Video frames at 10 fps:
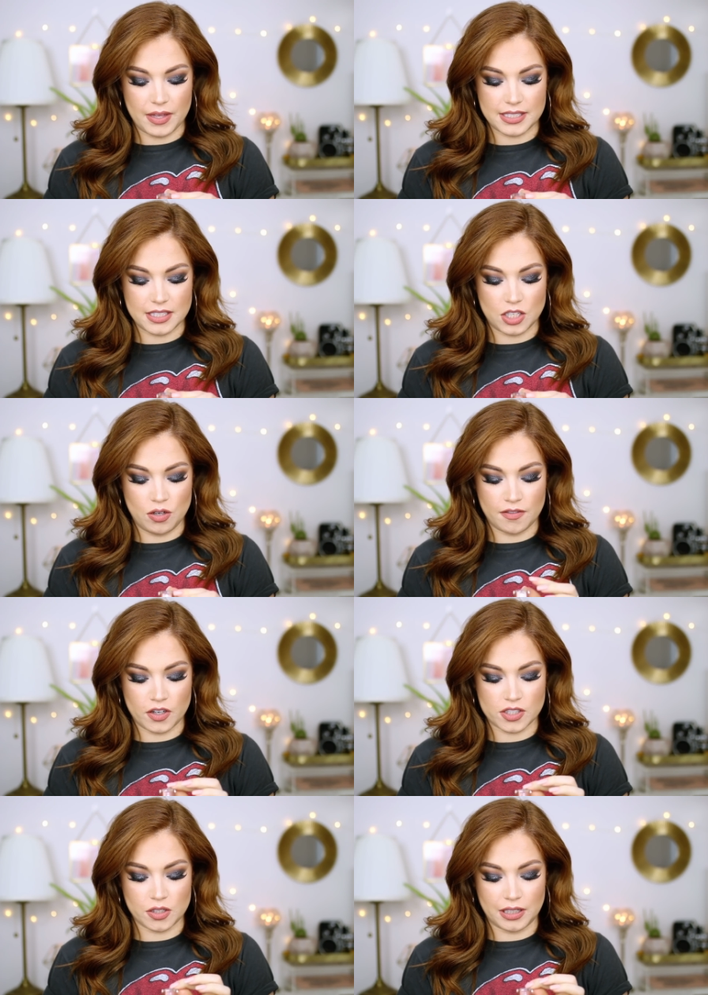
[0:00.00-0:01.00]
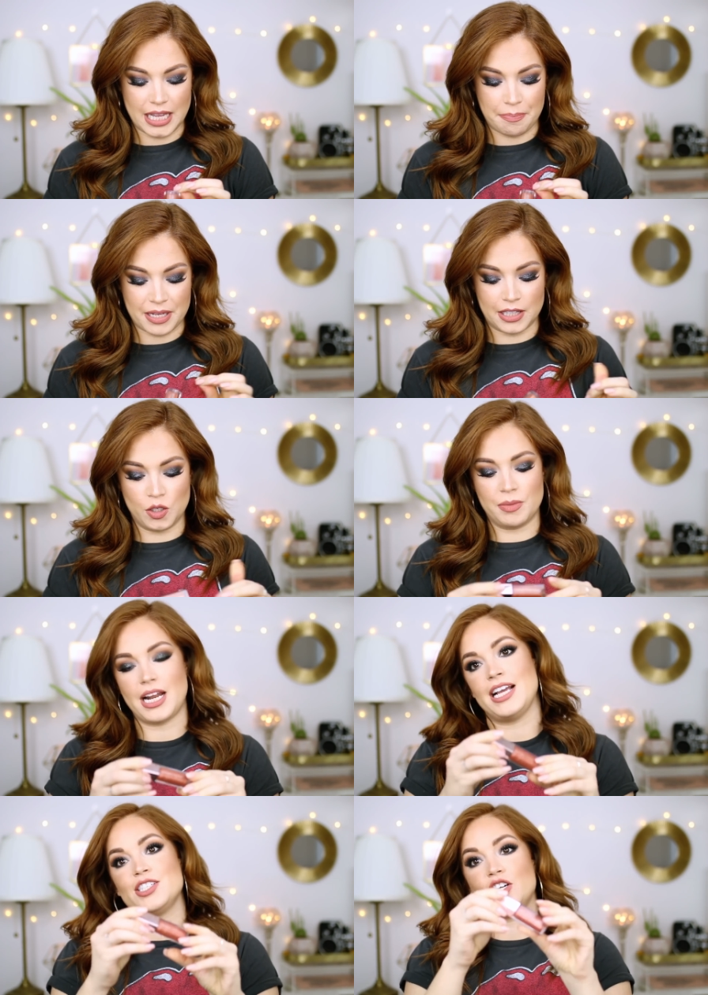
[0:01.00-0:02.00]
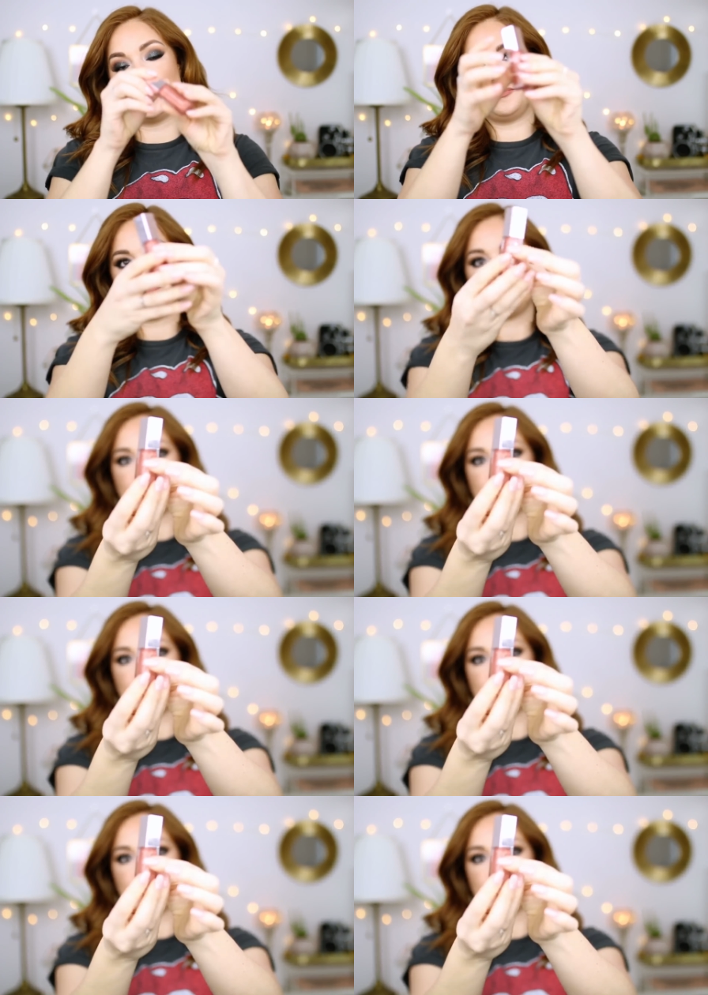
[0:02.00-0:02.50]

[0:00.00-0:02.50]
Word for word: This is a universal lip luminizer